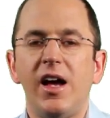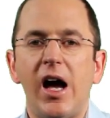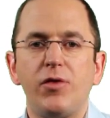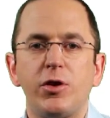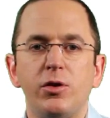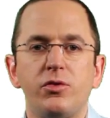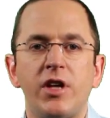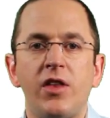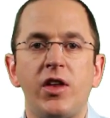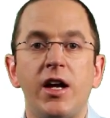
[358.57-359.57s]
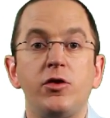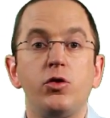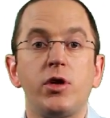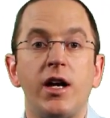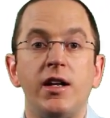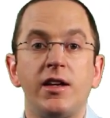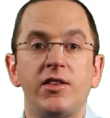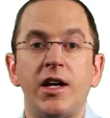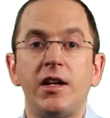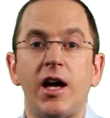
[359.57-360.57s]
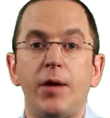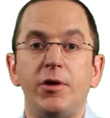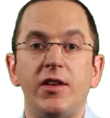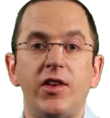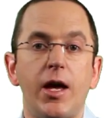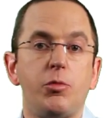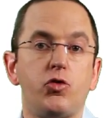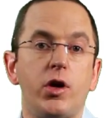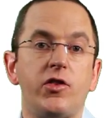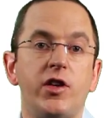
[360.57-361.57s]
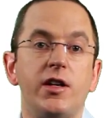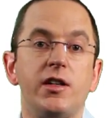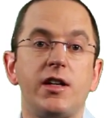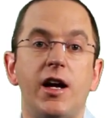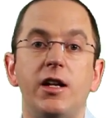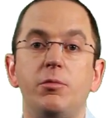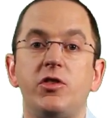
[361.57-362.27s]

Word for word: After you've done that, you can extend Hibernate's abstract single column